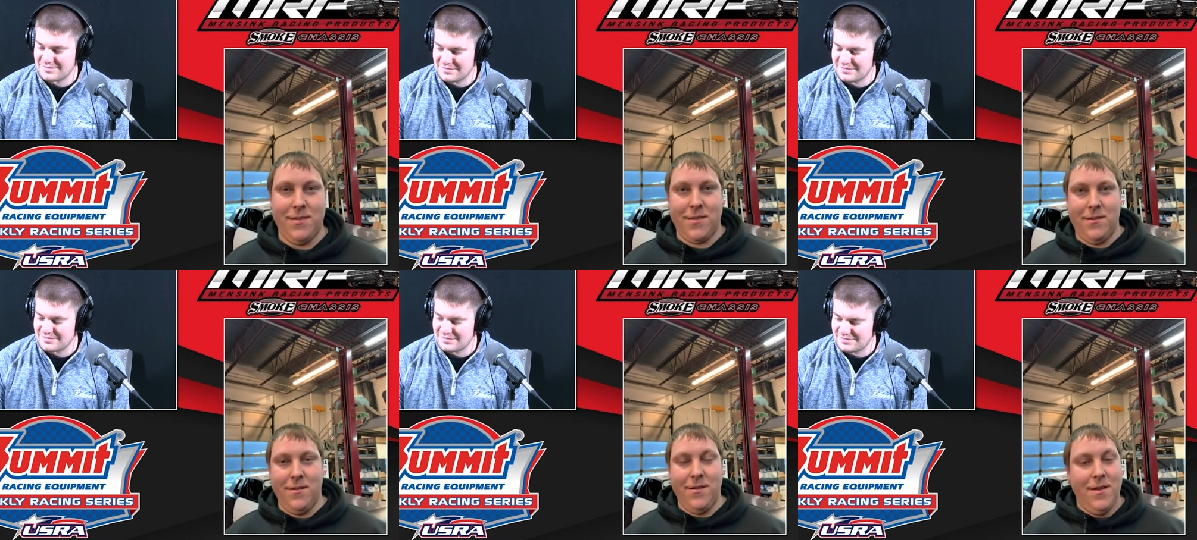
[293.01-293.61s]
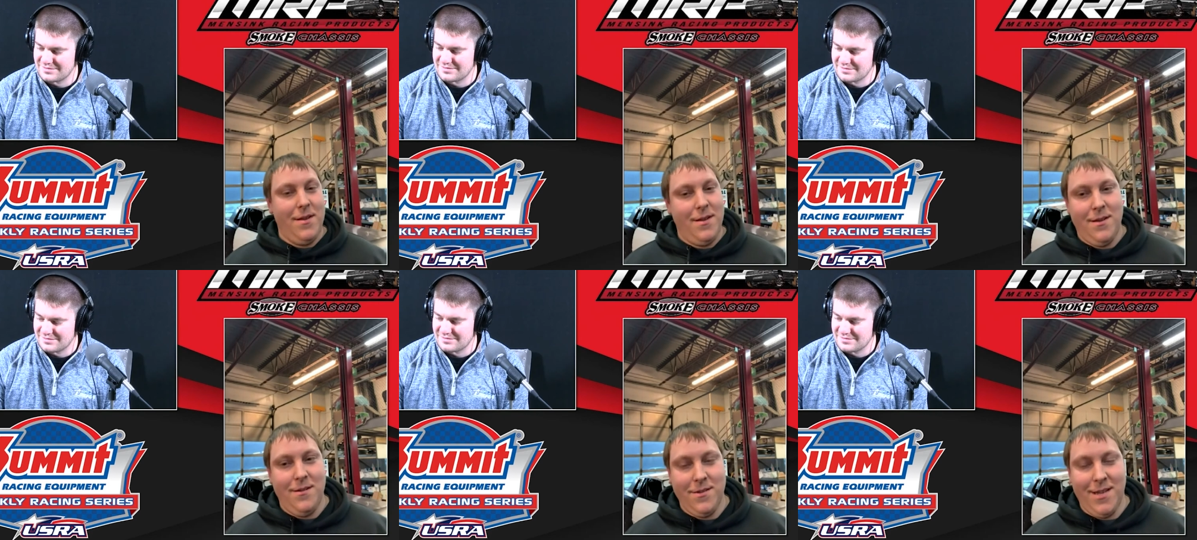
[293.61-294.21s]
Speaker 1: So
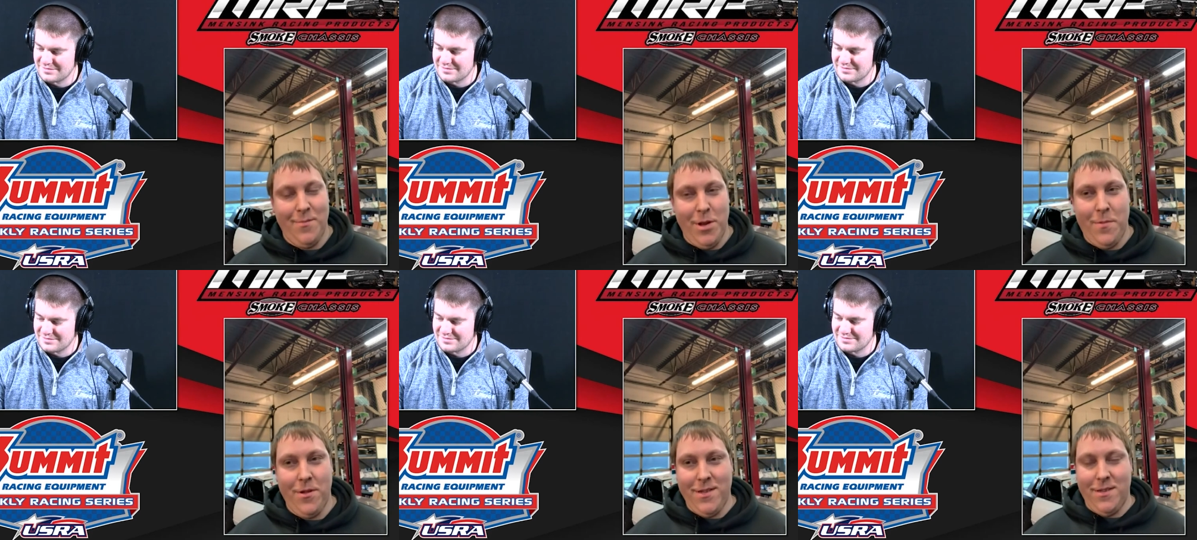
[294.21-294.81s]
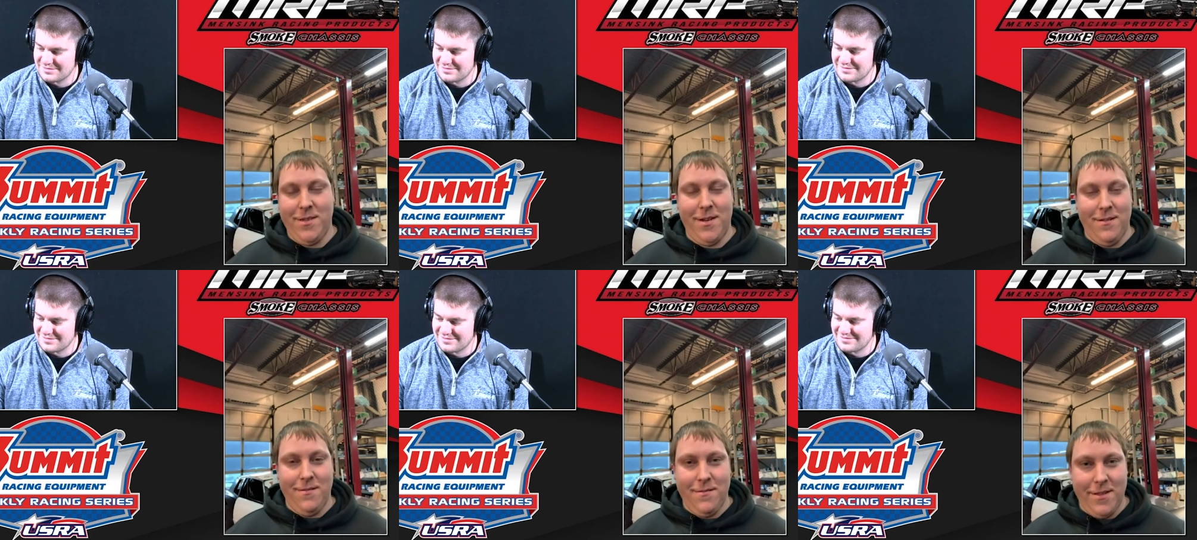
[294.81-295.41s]
there's not many places
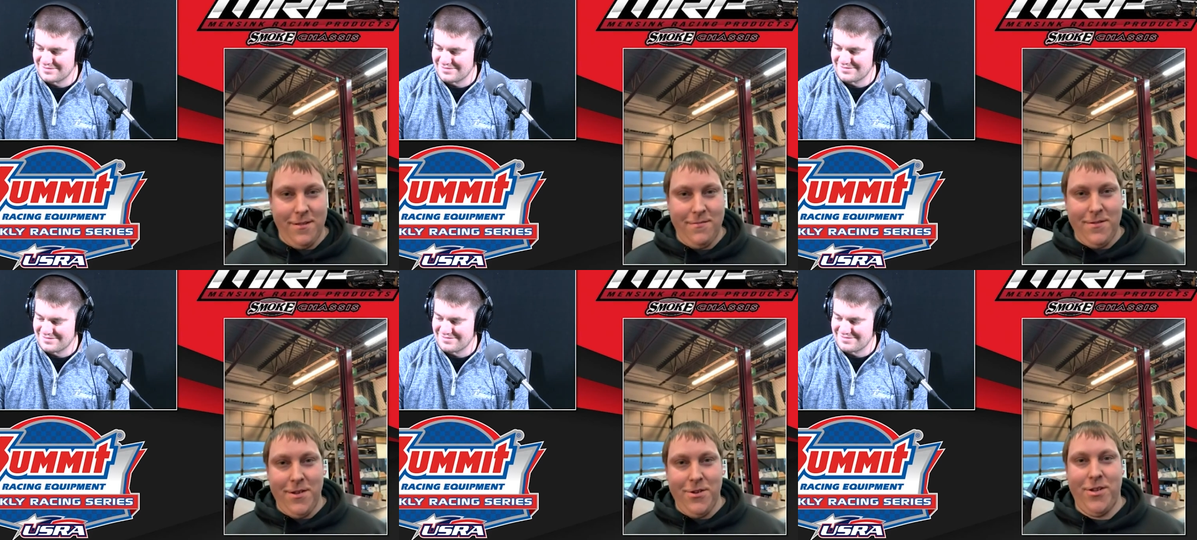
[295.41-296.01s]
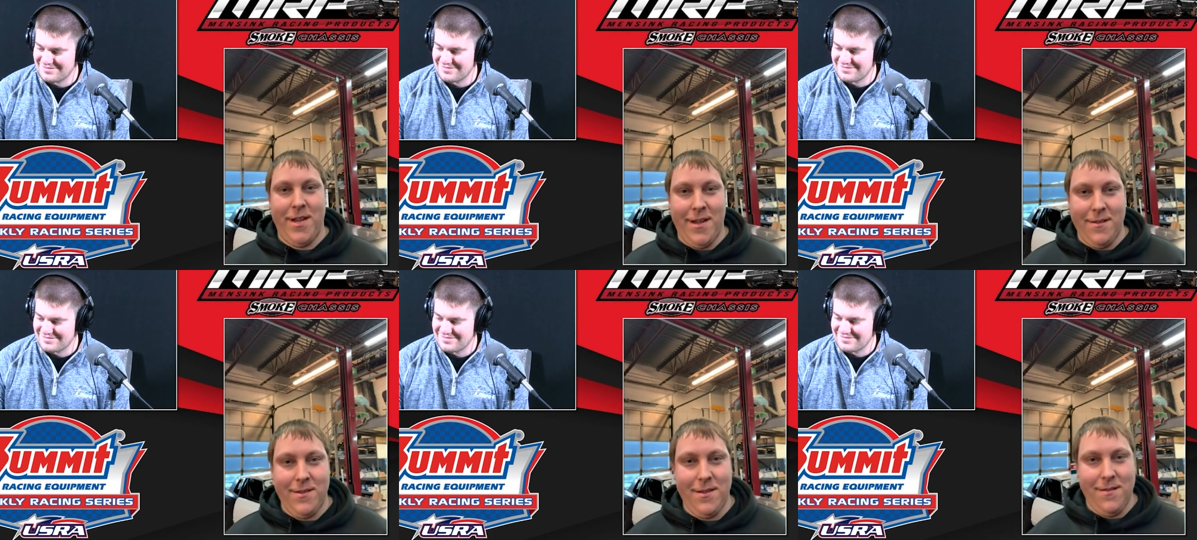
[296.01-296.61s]
that'll that'll dish that out
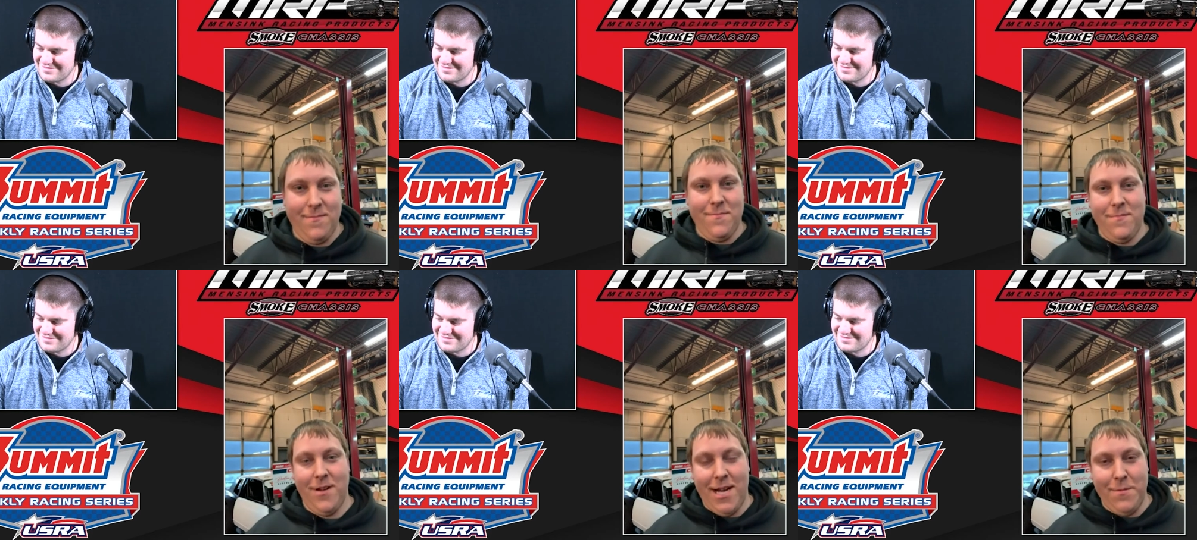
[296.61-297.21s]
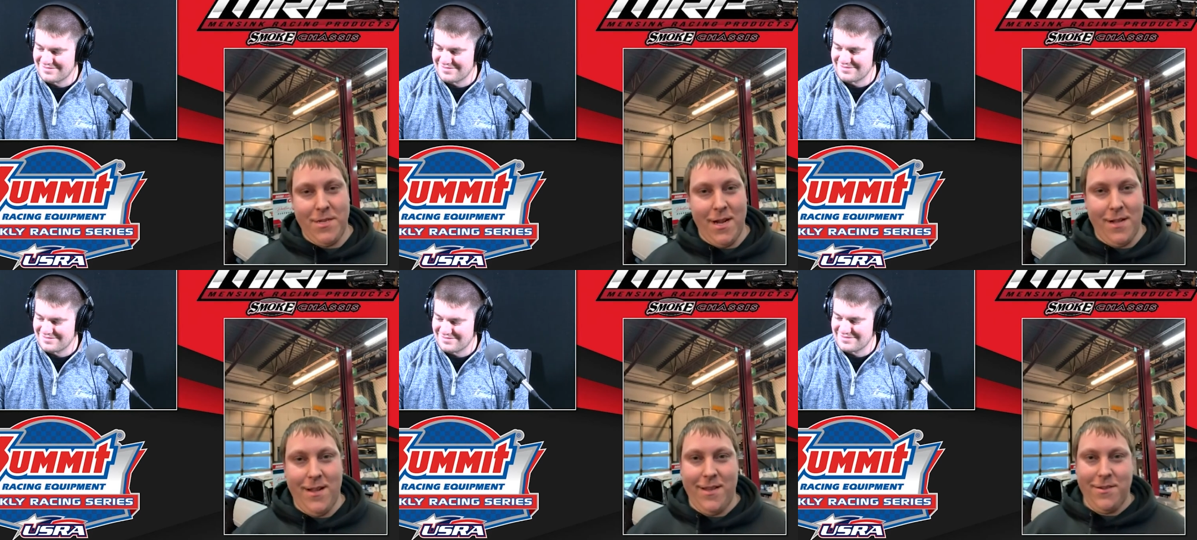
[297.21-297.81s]
to a hobby stock
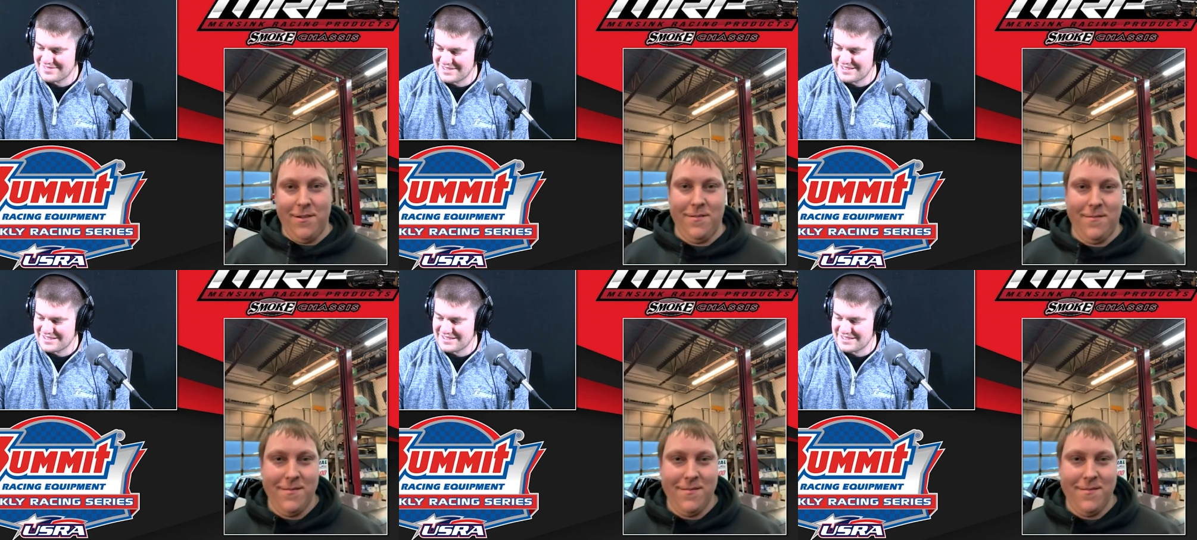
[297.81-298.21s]
class, you know.